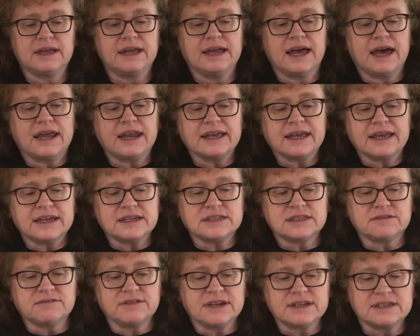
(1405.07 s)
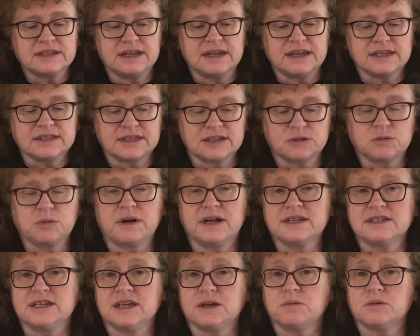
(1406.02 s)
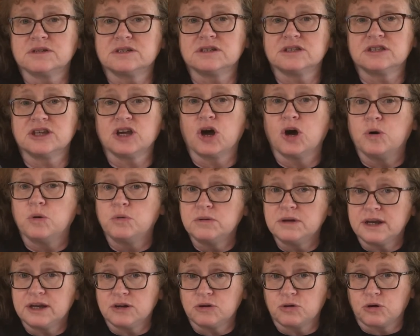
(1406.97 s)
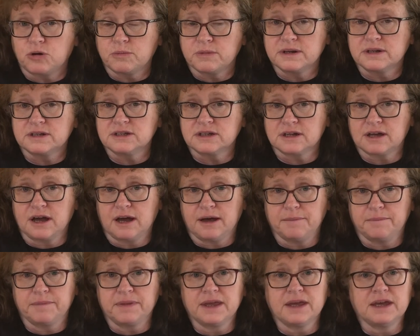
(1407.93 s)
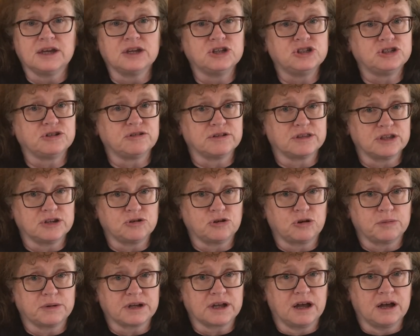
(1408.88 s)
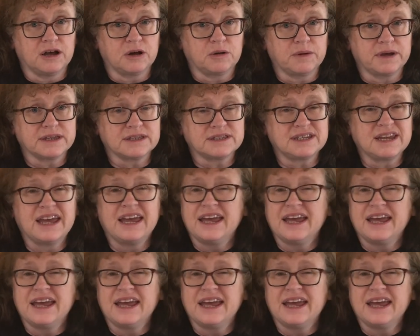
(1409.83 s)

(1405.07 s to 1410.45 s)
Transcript: And I guess the reason is that whilst he wasn't the only Norman to come during the Norman conquest,